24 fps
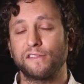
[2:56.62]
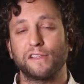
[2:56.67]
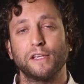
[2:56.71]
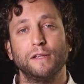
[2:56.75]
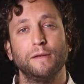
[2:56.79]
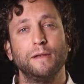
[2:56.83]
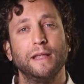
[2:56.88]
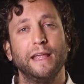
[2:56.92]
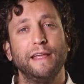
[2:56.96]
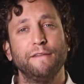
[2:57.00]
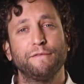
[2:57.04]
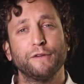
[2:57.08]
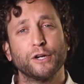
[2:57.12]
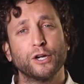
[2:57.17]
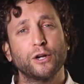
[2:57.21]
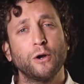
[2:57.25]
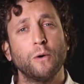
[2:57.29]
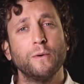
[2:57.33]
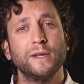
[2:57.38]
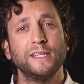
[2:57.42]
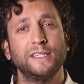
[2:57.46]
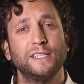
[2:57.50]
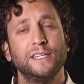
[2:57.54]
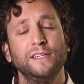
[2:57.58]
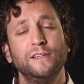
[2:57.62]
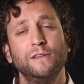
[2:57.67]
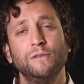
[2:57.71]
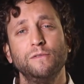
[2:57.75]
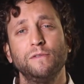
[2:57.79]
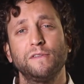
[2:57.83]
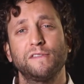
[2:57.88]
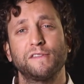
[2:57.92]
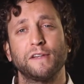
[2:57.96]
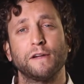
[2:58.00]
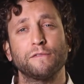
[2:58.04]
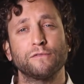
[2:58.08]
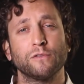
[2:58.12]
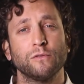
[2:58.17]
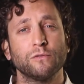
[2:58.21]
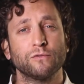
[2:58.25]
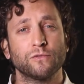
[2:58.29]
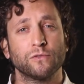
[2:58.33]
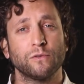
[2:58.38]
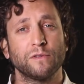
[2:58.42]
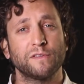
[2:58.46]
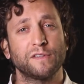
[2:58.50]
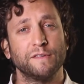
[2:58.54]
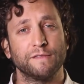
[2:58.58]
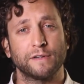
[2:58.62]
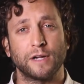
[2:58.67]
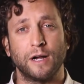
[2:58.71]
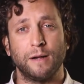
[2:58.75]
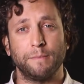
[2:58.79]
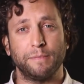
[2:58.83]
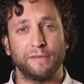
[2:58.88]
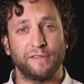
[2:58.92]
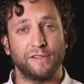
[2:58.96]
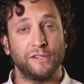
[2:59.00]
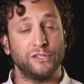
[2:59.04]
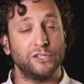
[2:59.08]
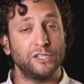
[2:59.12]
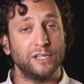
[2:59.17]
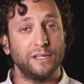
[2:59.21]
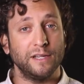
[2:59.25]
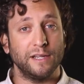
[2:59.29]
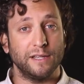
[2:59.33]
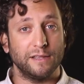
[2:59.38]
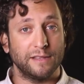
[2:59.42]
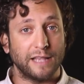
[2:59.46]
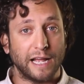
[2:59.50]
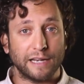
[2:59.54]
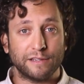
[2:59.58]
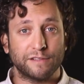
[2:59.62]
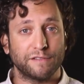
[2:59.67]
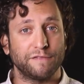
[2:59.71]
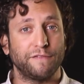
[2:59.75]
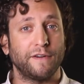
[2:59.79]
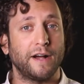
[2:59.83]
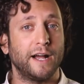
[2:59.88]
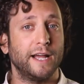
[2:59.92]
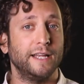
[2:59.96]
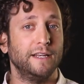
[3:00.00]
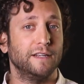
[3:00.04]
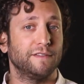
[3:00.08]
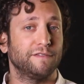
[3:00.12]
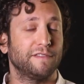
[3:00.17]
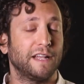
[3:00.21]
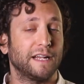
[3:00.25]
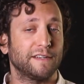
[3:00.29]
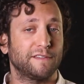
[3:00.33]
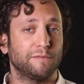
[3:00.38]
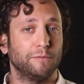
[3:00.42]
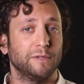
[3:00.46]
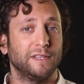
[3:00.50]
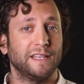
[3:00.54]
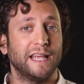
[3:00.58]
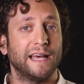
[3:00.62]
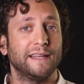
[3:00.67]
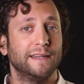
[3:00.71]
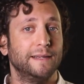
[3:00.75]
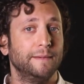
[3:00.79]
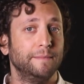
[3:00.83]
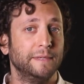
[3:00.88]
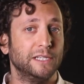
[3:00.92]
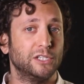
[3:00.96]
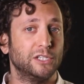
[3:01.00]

just if you're going to use several rules of composition, that's fine if that's what that